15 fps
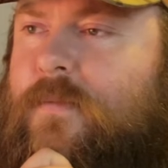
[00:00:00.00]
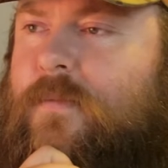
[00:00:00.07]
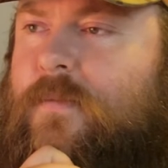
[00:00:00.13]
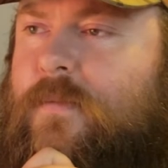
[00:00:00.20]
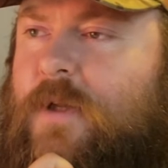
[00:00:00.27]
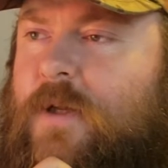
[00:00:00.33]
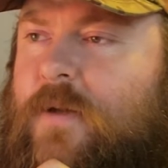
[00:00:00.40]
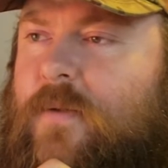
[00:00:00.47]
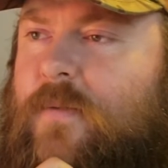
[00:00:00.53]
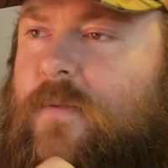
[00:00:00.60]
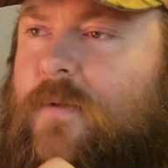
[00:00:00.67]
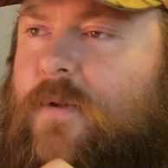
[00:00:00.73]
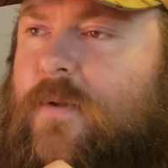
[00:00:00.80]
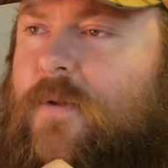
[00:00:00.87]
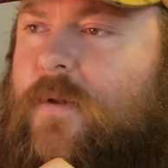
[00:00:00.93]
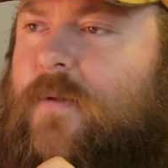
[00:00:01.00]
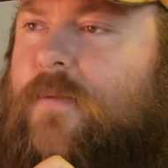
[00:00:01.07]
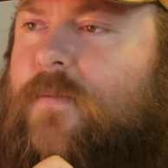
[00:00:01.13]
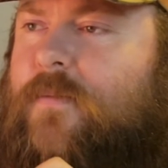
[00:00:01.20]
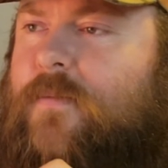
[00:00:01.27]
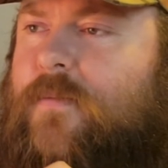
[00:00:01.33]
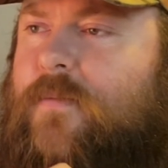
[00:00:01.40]
Oh, okay.
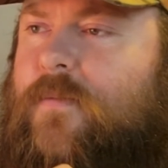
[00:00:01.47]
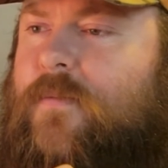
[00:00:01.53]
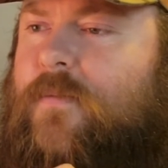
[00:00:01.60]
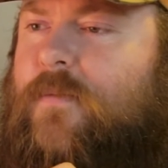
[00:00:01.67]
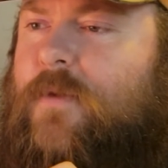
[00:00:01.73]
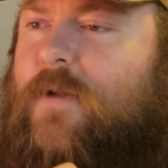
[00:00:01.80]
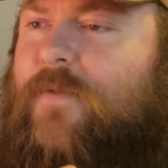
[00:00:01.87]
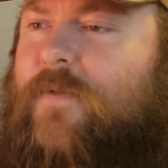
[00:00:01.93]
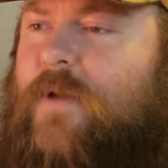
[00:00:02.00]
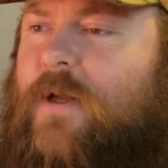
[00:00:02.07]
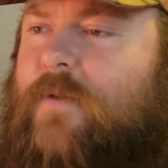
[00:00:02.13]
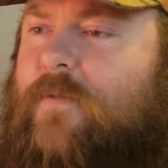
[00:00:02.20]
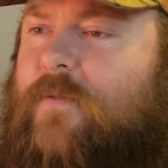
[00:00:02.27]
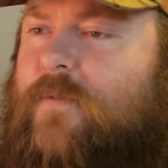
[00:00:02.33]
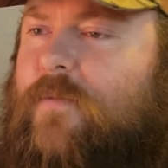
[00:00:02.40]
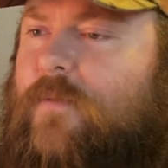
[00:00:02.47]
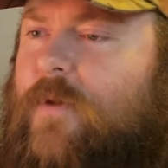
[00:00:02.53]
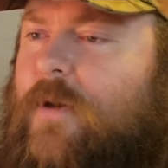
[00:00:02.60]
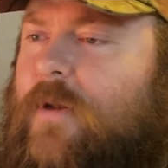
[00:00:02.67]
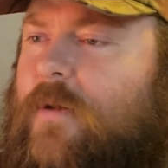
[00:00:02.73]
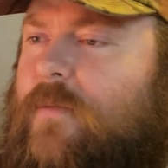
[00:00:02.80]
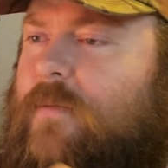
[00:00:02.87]
Live life. Right on.